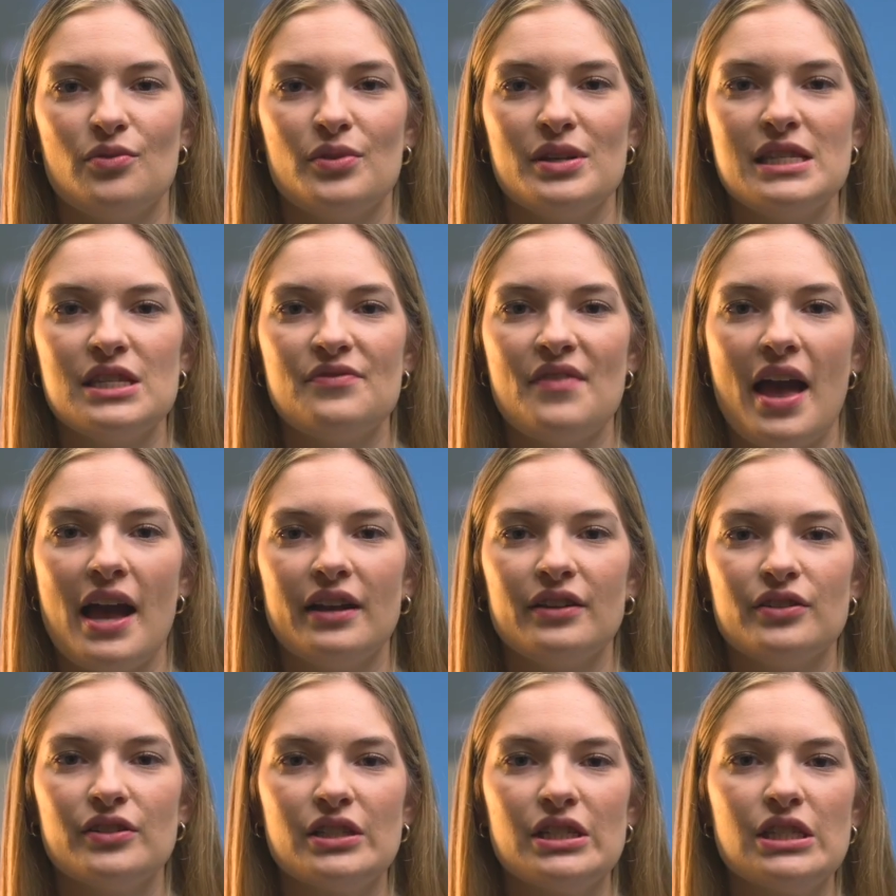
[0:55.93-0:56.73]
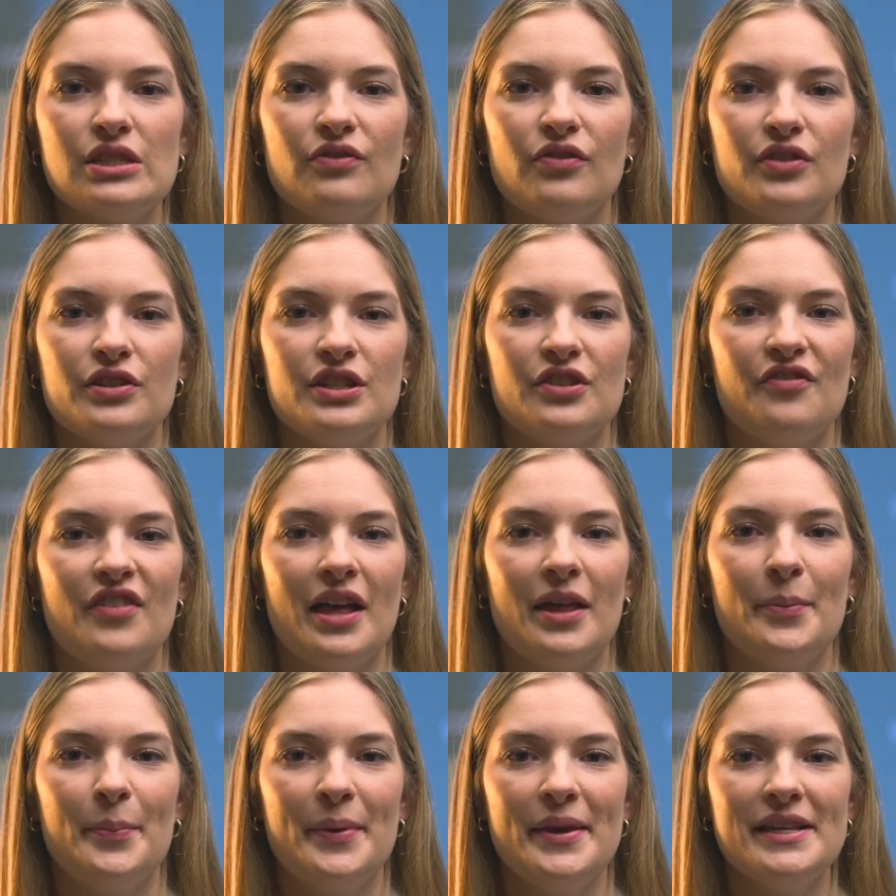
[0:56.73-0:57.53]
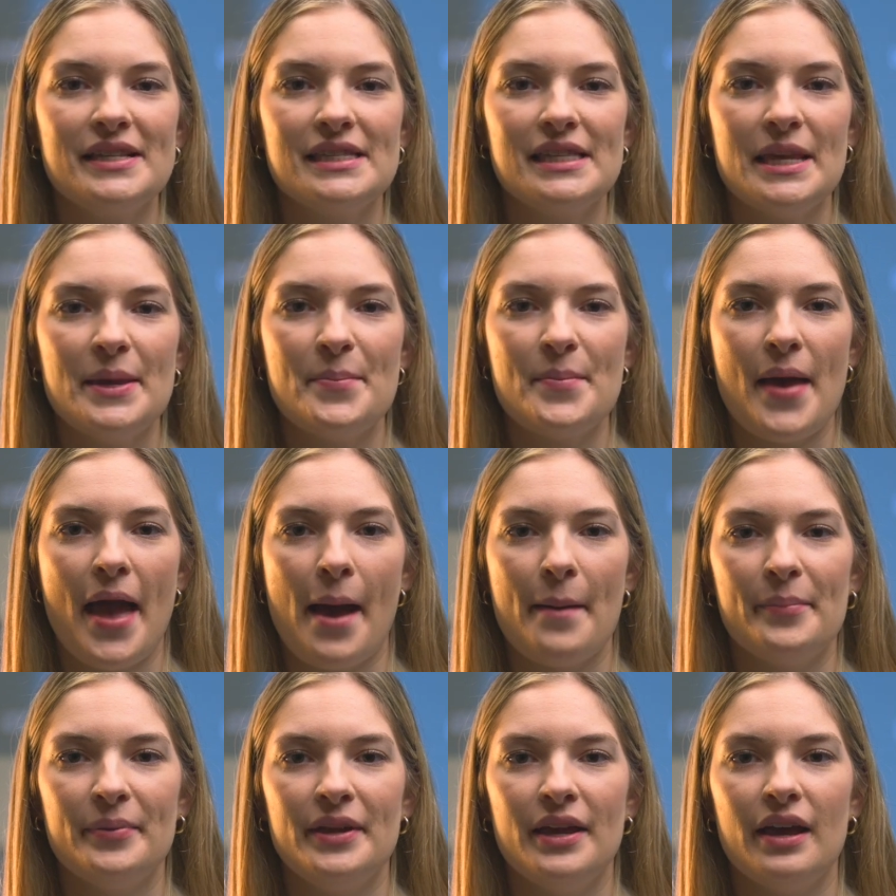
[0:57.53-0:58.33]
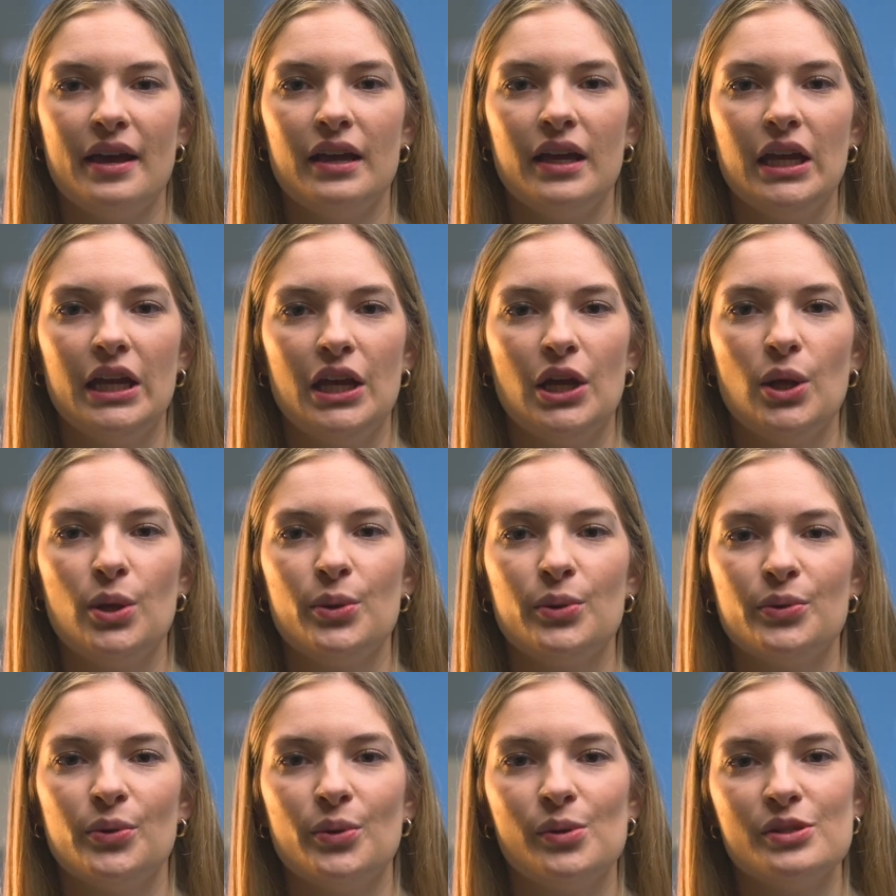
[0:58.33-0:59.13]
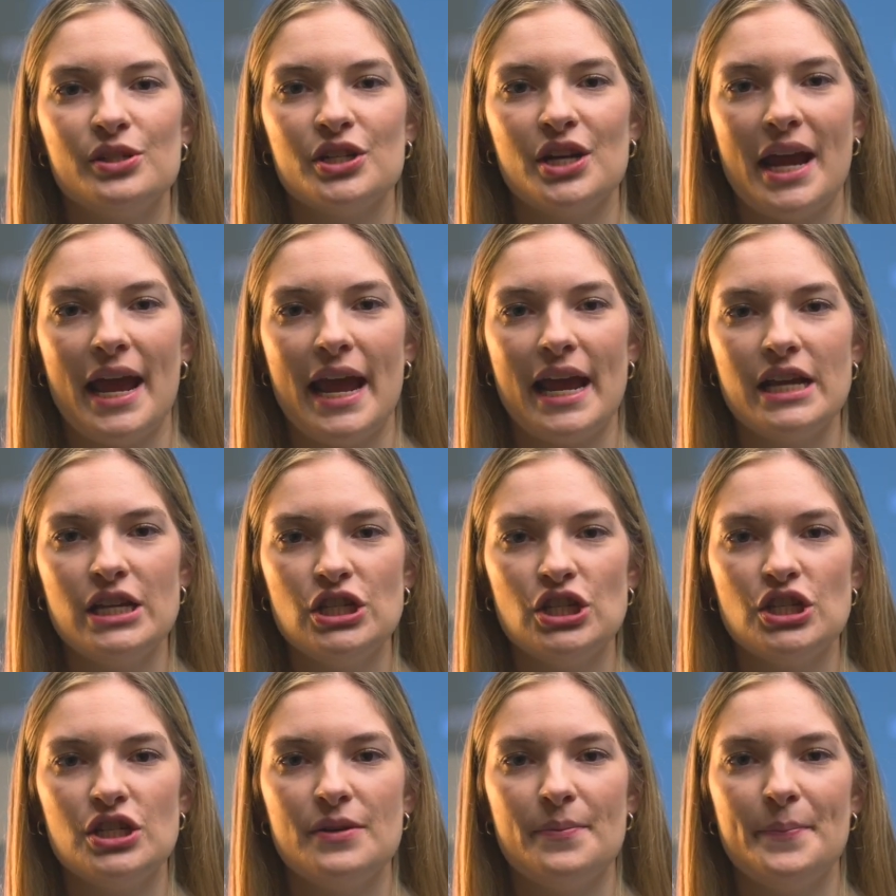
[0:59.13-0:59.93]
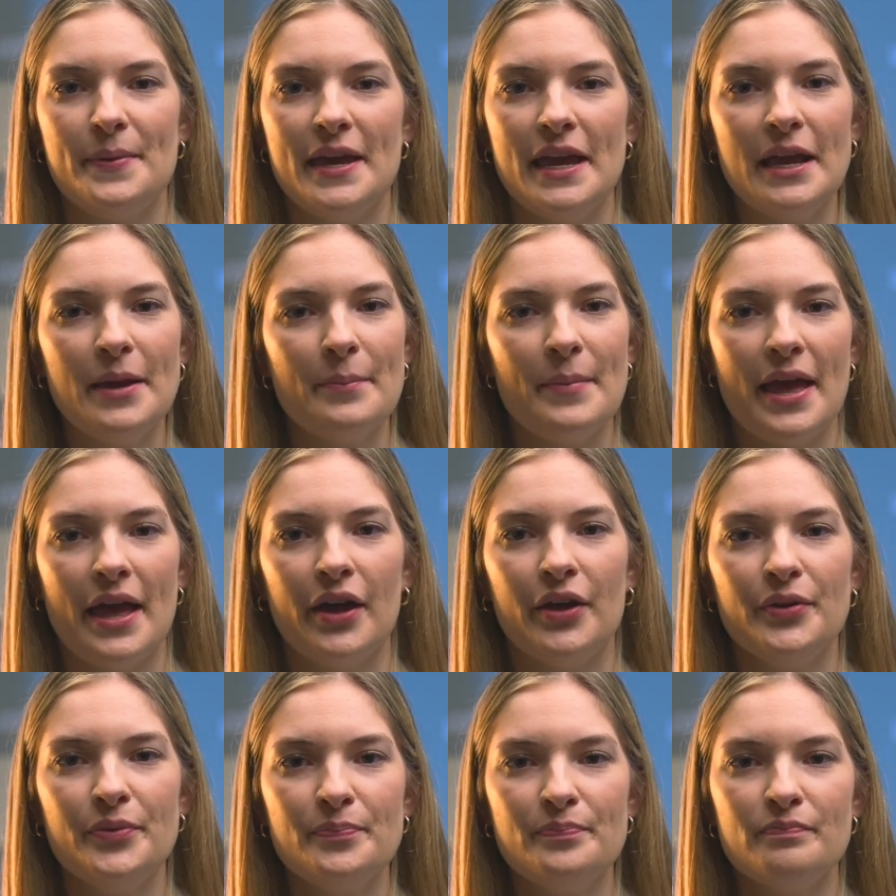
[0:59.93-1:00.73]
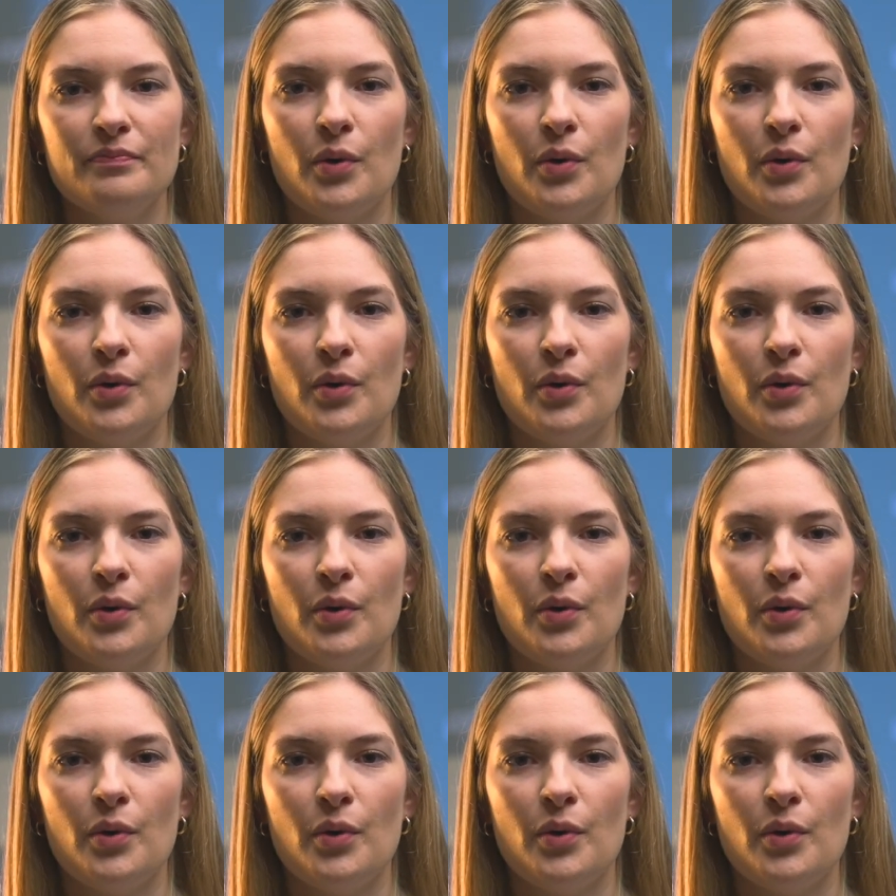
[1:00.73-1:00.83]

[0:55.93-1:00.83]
Risk factors for developing sleep apnea include older age, being male,